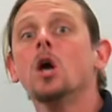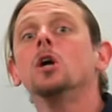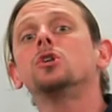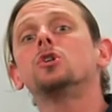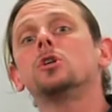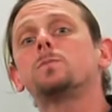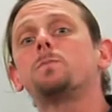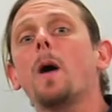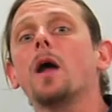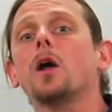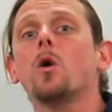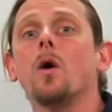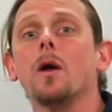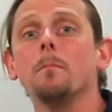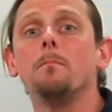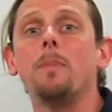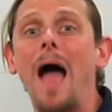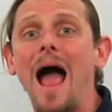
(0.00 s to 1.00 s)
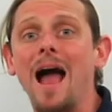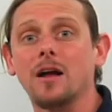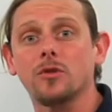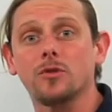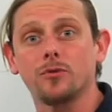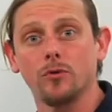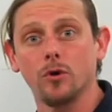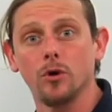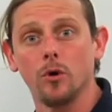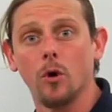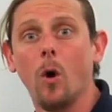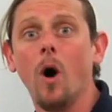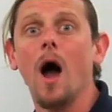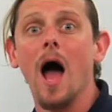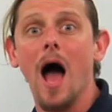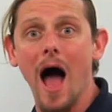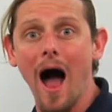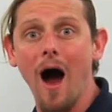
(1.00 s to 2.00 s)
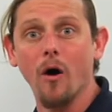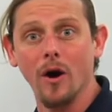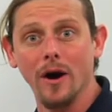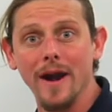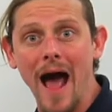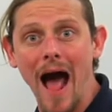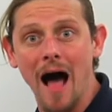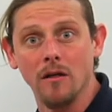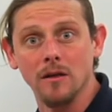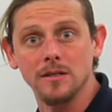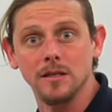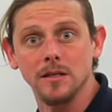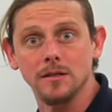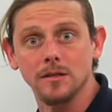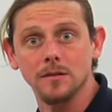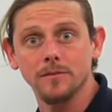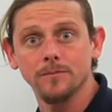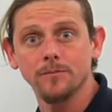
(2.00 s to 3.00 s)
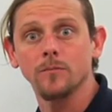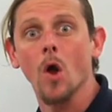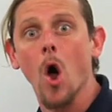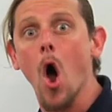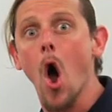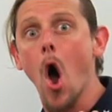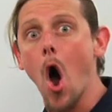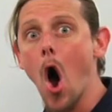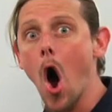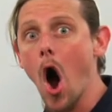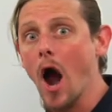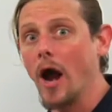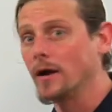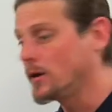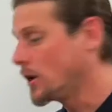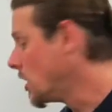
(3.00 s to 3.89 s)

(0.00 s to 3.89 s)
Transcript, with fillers: just by going back through our analysis. All right,